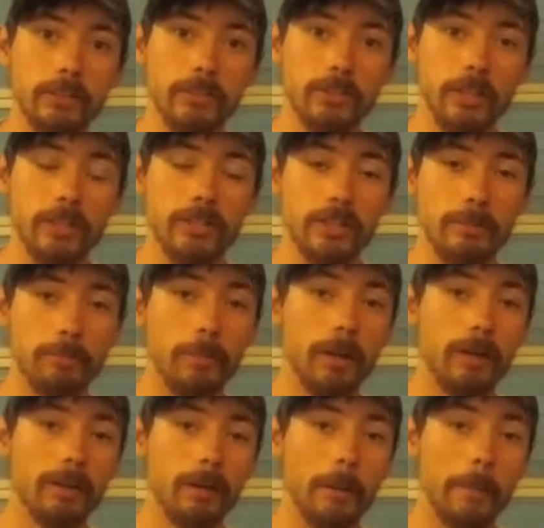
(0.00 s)
to change it.
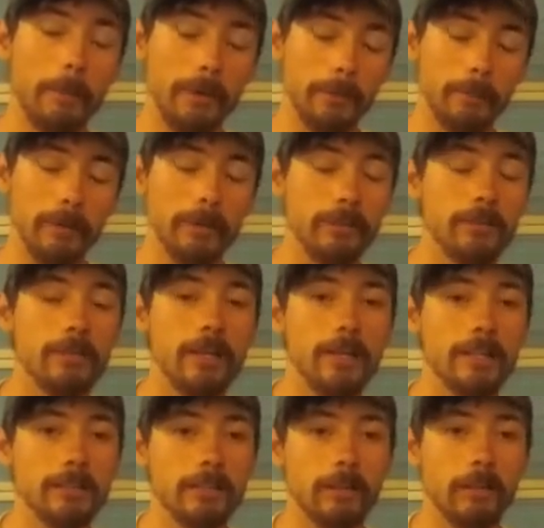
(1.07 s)
But I'm going to bring you
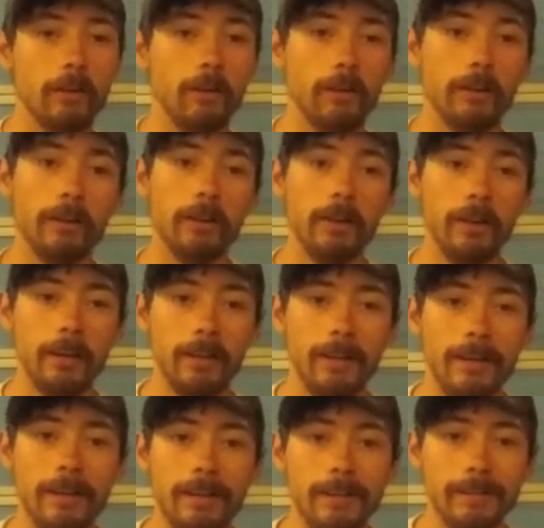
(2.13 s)
guys along
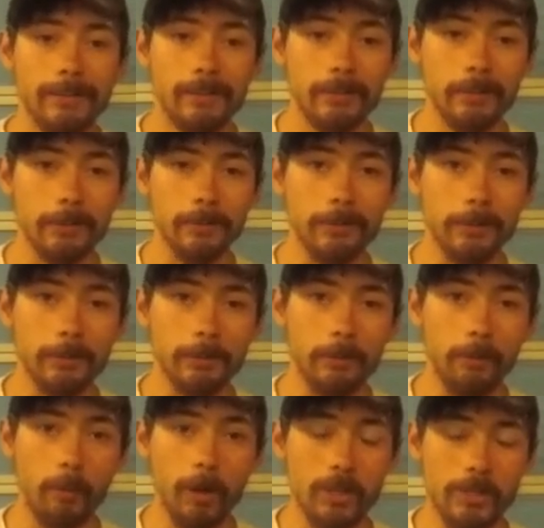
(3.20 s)
to
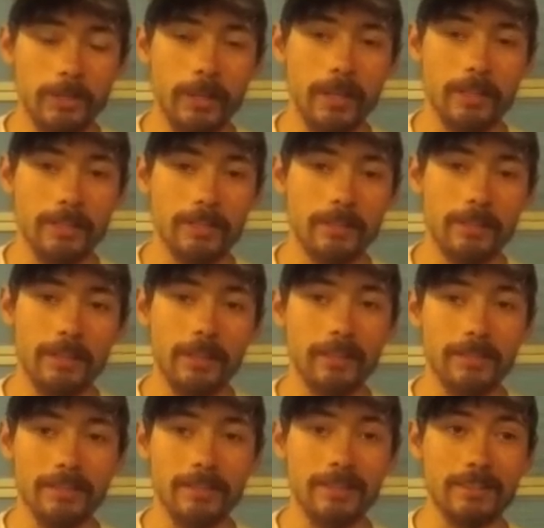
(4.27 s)
watch that and see that,
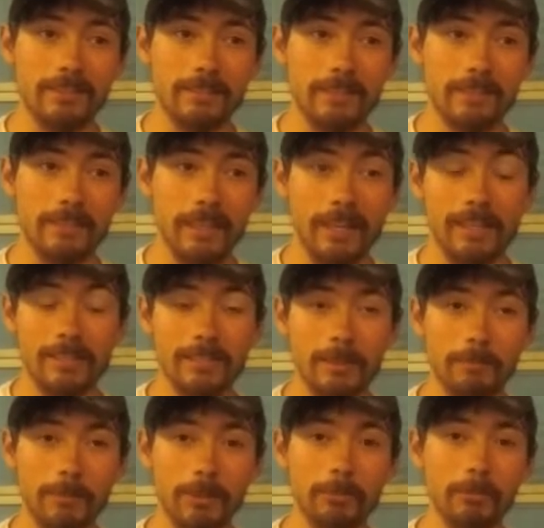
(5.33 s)
because it's kind of
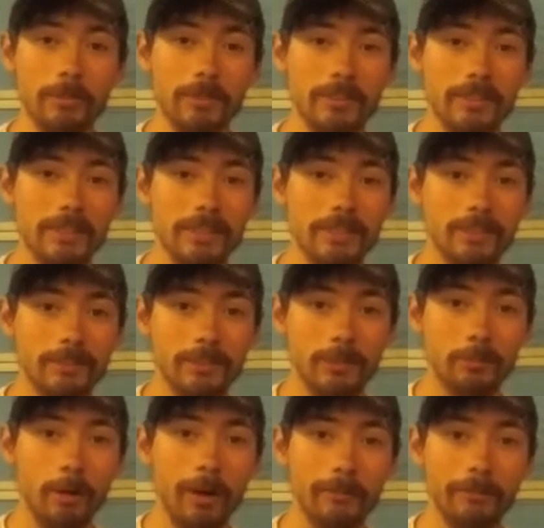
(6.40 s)
something you wouldn't see
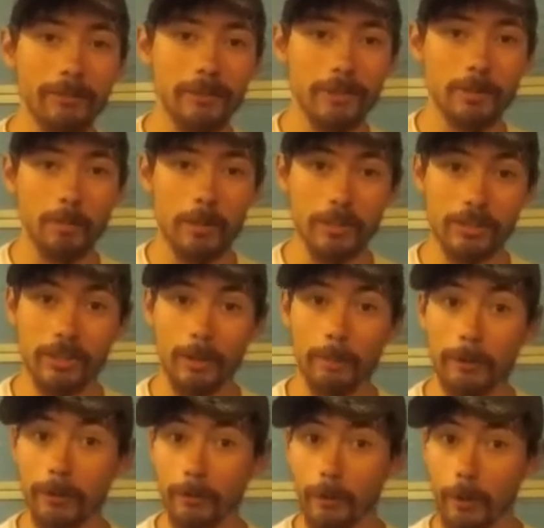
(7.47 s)
too often, especially up
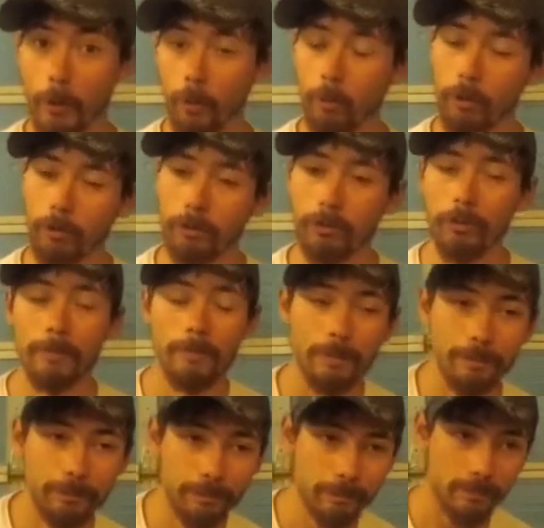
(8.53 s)
here north.
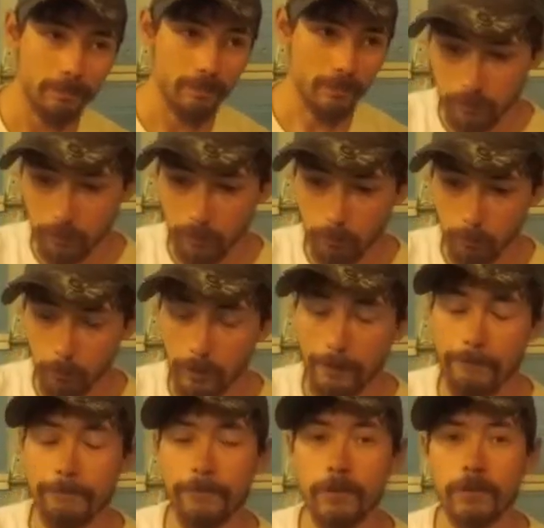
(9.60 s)
What I
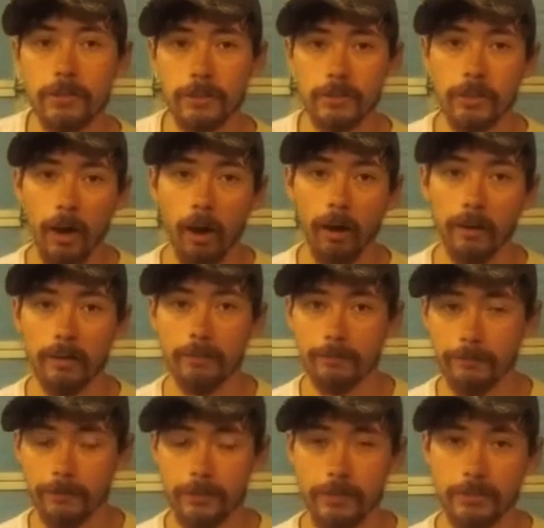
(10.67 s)
first got, when I
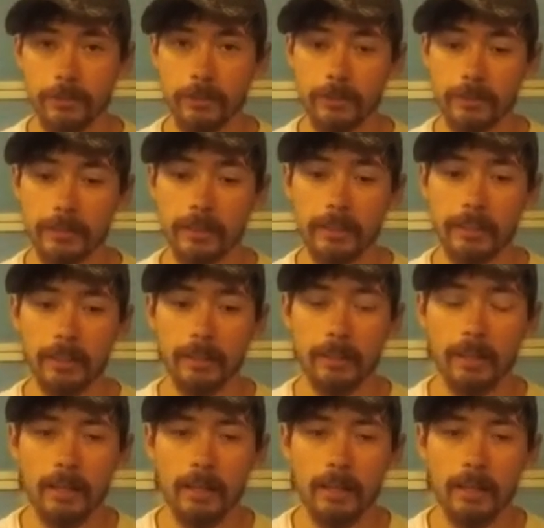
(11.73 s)
first started getting,